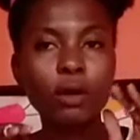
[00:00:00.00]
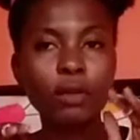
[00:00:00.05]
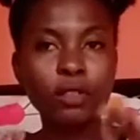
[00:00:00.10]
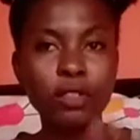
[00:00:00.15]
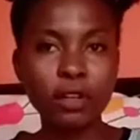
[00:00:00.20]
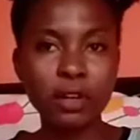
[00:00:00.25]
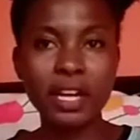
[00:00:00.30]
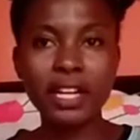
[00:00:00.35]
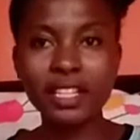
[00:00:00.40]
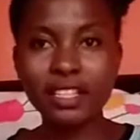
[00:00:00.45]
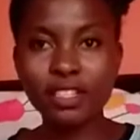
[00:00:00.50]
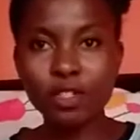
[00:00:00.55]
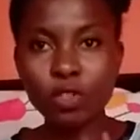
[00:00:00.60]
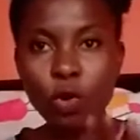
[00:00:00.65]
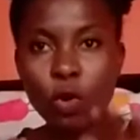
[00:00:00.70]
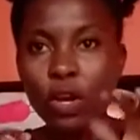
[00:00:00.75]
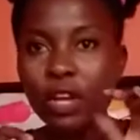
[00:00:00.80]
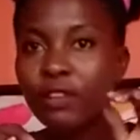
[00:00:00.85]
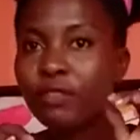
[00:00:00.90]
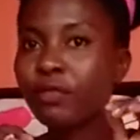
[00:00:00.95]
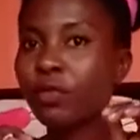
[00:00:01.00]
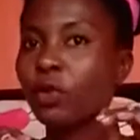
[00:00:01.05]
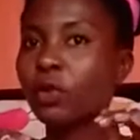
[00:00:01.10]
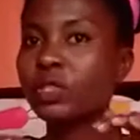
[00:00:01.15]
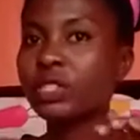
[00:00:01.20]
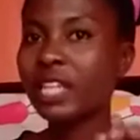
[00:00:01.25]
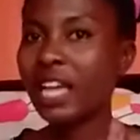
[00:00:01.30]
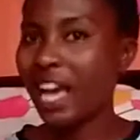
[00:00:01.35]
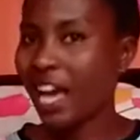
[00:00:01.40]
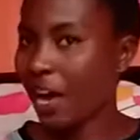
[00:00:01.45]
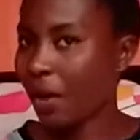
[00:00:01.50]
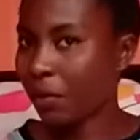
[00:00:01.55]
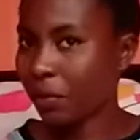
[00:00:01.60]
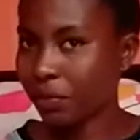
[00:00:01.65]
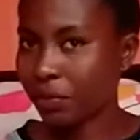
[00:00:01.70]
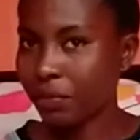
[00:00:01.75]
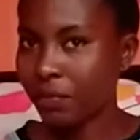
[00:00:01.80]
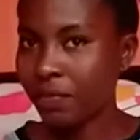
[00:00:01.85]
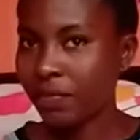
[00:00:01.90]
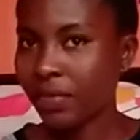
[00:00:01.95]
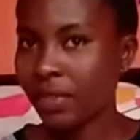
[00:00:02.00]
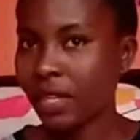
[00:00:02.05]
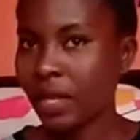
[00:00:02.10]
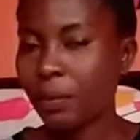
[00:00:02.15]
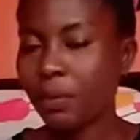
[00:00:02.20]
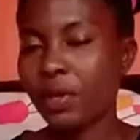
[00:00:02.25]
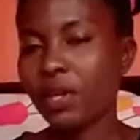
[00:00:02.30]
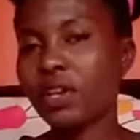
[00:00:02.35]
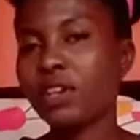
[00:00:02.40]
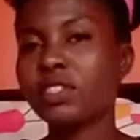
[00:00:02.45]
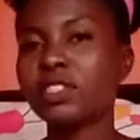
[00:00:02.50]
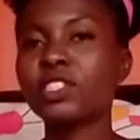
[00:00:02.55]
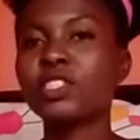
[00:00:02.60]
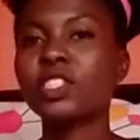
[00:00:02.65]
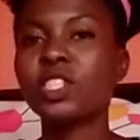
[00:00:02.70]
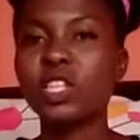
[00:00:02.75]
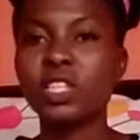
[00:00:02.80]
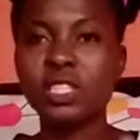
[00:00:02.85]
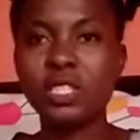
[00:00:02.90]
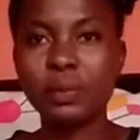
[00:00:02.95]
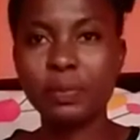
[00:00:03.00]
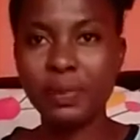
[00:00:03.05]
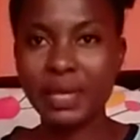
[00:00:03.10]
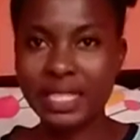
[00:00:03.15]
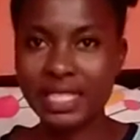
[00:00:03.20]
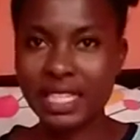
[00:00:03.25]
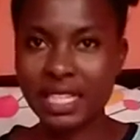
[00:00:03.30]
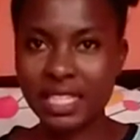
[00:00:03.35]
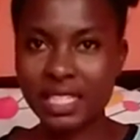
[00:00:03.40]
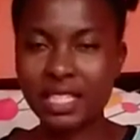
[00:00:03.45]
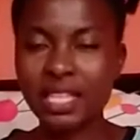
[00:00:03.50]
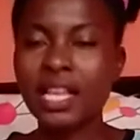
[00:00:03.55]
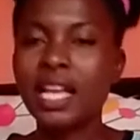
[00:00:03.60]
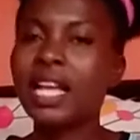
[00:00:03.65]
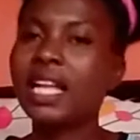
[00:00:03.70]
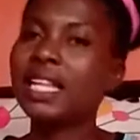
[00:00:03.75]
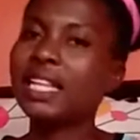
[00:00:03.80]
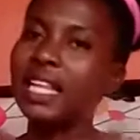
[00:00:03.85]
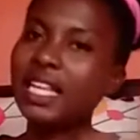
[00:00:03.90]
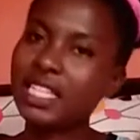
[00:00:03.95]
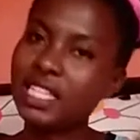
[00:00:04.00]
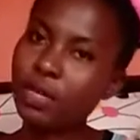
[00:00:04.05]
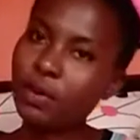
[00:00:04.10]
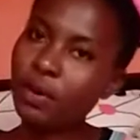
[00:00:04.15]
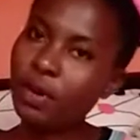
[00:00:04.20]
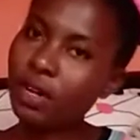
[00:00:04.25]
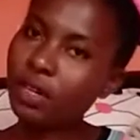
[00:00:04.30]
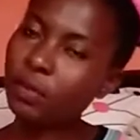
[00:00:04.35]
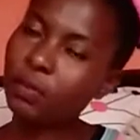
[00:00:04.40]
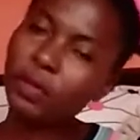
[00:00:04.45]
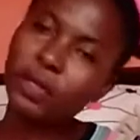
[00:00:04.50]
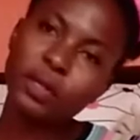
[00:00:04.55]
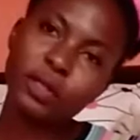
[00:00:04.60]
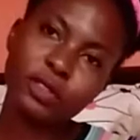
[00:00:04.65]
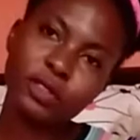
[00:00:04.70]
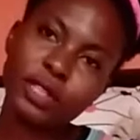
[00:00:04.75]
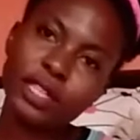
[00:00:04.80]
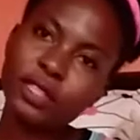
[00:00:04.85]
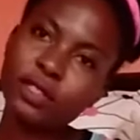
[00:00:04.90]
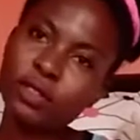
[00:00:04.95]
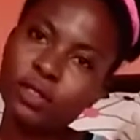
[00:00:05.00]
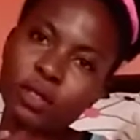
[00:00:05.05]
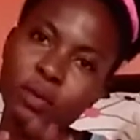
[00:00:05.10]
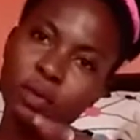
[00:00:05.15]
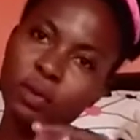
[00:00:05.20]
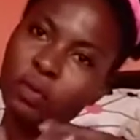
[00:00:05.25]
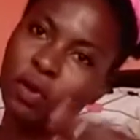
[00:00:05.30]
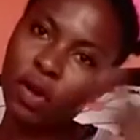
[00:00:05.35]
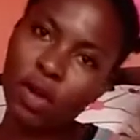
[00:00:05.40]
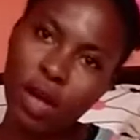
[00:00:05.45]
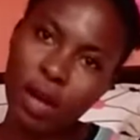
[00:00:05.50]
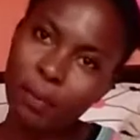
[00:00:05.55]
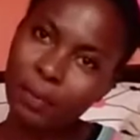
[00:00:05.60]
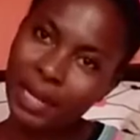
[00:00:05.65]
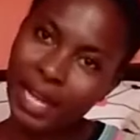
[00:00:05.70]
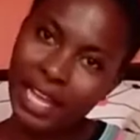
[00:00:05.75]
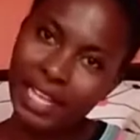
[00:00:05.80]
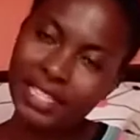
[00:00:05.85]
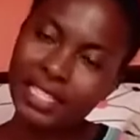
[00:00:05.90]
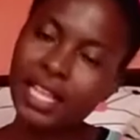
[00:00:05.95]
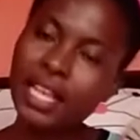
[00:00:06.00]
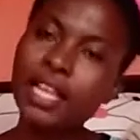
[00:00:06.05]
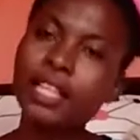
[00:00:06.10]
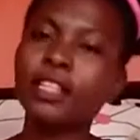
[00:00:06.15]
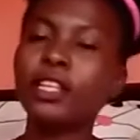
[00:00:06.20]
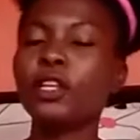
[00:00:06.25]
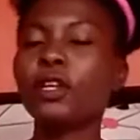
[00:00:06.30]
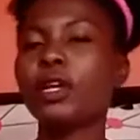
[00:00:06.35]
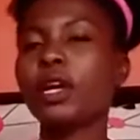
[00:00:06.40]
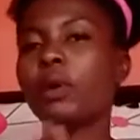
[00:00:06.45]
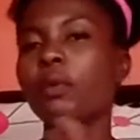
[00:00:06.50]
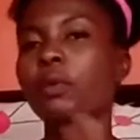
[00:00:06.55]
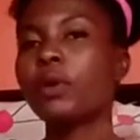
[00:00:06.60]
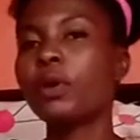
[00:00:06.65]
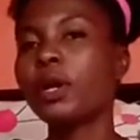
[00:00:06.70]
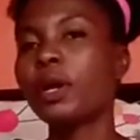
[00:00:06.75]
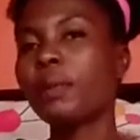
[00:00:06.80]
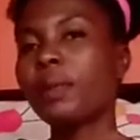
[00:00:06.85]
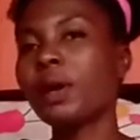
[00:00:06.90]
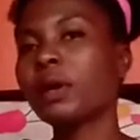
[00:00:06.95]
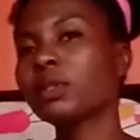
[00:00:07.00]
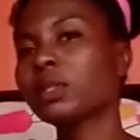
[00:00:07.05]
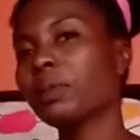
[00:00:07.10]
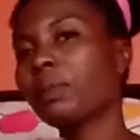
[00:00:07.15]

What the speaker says: thread is going for now because it's just the basics. Later on, when you're trying to do something more complex, then you can worry about the